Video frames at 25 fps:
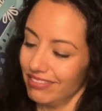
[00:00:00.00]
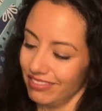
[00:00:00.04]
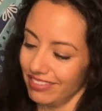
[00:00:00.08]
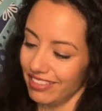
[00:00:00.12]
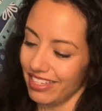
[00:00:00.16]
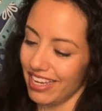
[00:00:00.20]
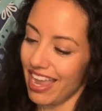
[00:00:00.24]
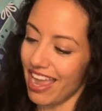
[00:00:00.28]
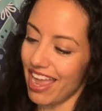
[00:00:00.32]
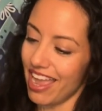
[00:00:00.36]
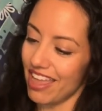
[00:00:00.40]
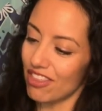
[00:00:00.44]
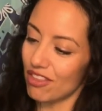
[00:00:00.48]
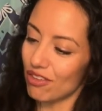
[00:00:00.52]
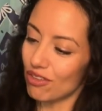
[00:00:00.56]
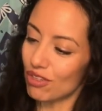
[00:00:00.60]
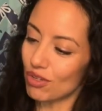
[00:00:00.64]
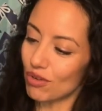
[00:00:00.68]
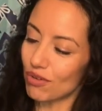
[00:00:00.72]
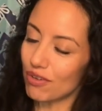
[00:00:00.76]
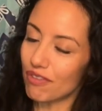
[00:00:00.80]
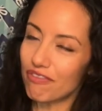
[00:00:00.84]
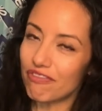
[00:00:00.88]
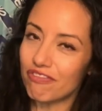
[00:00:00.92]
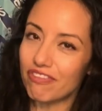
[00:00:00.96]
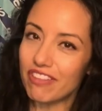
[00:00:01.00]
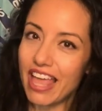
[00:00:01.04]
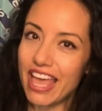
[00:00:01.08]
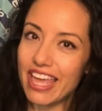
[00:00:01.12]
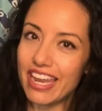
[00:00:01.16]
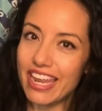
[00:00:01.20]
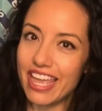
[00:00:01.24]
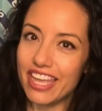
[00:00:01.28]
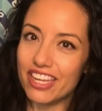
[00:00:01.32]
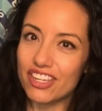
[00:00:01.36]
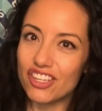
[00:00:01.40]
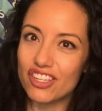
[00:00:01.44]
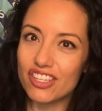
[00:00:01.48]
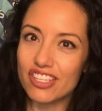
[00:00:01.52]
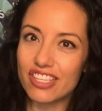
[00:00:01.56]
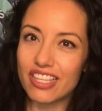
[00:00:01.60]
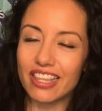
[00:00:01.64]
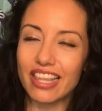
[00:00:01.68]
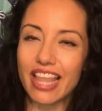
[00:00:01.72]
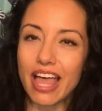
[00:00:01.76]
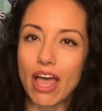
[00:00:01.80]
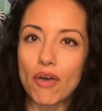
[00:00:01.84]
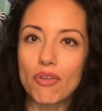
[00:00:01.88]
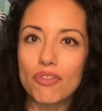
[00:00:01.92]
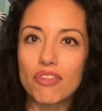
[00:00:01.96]
Yeah, those sort of flat edges
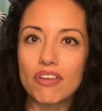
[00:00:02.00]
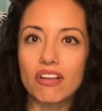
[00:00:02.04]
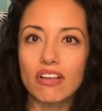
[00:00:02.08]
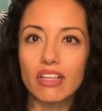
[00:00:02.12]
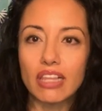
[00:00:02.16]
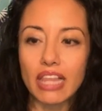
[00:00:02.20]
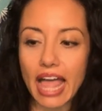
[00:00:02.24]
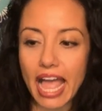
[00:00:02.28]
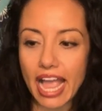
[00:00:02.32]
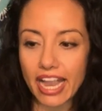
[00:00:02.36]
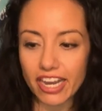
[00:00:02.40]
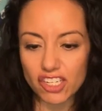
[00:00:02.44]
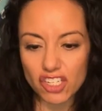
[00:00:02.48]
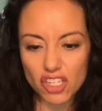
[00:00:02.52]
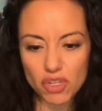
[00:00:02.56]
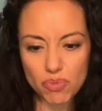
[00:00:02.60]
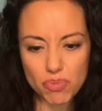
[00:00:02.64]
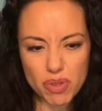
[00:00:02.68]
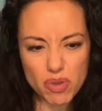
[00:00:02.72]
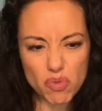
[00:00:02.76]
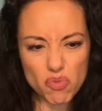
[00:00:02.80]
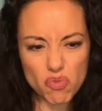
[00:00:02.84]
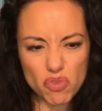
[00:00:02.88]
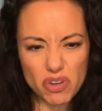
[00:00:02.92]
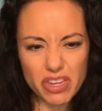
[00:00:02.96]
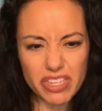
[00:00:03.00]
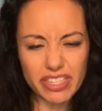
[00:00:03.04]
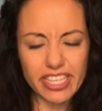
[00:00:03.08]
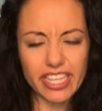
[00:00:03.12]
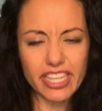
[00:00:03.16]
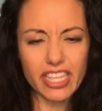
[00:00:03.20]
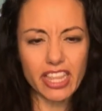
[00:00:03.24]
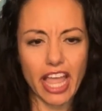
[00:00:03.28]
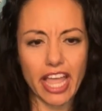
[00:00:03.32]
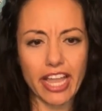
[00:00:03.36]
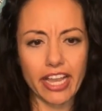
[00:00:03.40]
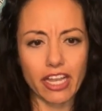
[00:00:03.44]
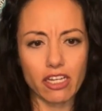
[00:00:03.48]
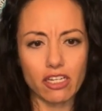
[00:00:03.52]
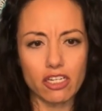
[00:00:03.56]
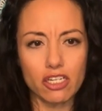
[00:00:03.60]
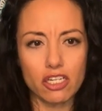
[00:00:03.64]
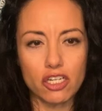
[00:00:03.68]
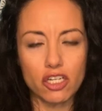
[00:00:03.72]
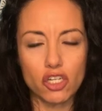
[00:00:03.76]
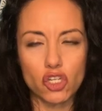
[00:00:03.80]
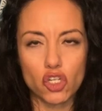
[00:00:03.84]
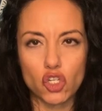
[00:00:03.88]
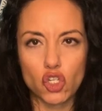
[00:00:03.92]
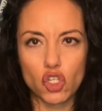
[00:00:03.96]
allow the clack to be really like
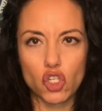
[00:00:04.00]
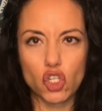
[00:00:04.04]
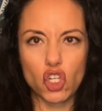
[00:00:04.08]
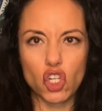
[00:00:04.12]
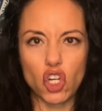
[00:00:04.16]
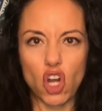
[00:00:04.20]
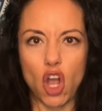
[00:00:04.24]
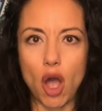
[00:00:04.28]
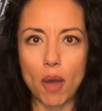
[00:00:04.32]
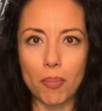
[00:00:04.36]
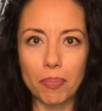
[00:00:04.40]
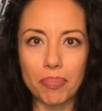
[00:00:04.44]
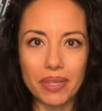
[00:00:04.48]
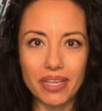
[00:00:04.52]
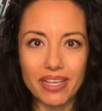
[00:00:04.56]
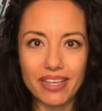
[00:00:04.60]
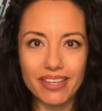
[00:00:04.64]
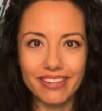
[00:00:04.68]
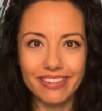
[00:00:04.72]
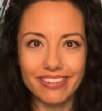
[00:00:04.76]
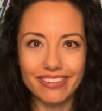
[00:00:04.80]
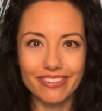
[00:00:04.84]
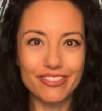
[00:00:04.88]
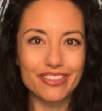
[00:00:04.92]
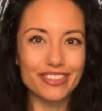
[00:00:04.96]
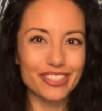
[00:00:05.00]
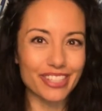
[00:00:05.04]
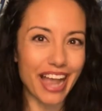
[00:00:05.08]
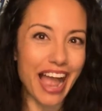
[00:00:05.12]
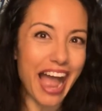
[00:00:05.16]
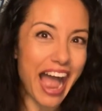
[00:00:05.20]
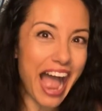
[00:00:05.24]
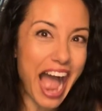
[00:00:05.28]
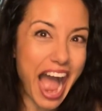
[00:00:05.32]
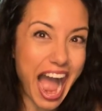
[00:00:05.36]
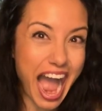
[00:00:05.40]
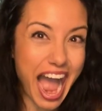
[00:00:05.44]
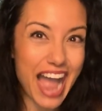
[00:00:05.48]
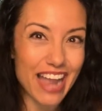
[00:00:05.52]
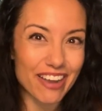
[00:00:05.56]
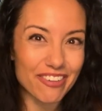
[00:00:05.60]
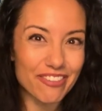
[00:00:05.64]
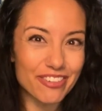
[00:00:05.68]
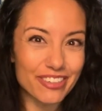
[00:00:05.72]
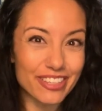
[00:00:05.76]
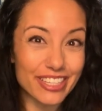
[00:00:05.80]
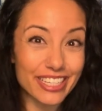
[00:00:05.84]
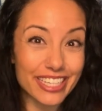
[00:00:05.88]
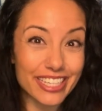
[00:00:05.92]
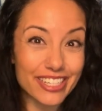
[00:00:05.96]
chompy, which I
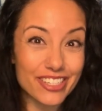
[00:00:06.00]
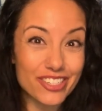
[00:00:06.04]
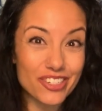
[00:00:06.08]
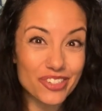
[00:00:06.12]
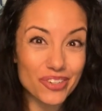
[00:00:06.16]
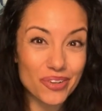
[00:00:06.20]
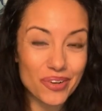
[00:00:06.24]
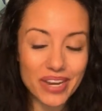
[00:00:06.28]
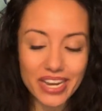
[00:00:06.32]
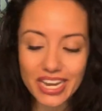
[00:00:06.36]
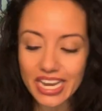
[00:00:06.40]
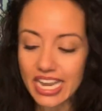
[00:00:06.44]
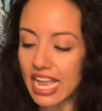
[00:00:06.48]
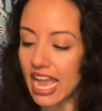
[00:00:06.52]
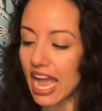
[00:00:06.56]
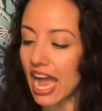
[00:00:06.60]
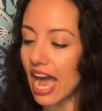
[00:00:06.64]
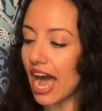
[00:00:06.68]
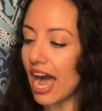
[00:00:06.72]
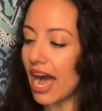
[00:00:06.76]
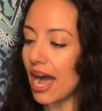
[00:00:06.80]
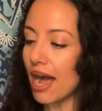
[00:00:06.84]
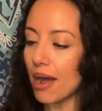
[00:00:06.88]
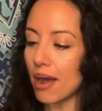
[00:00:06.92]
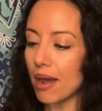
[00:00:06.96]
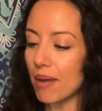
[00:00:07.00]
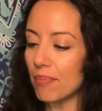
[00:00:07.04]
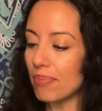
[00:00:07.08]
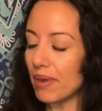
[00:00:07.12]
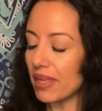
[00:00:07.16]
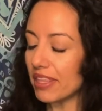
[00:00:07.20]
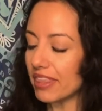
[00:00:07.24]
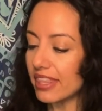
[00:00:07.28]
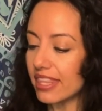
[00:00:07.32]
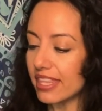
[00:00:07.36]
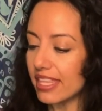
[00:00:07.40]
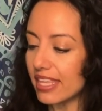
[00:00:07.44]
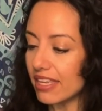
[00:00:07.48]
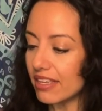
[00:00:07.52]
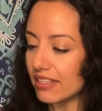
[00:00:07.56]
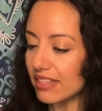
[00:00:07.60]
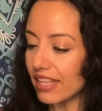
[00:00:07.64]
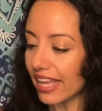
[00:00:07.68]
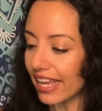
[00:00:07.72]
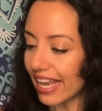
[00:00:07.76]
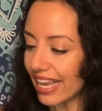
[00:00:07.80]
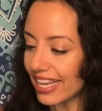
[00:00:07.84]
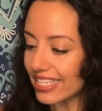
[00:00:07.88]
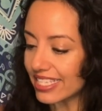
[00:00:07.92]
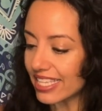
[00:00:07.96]
really enjoy. Uh, but it,
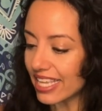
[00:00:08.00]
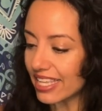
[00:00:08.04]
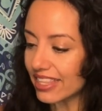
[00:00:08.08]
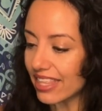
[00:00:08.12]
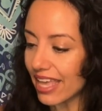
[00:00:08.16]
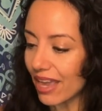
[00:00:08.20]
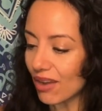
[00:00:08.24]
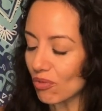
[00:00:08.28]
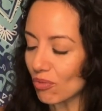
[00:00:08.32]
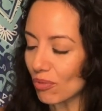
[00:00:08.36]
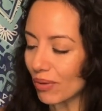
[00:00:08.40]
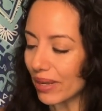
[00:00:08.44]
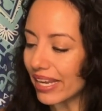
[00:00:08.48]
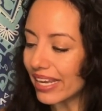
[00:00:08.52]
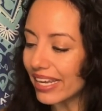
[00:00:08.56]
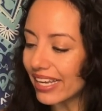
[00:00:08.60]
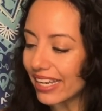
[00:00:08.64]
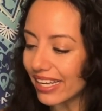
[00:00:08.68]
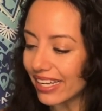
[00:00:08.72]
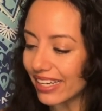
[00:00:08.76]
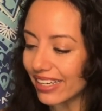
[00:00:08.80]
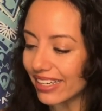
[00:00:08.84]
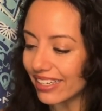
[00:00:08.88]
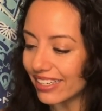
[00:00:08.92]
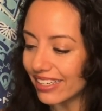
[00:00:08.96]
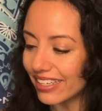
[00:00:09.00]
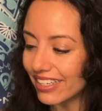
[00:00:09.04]
like I said, that ring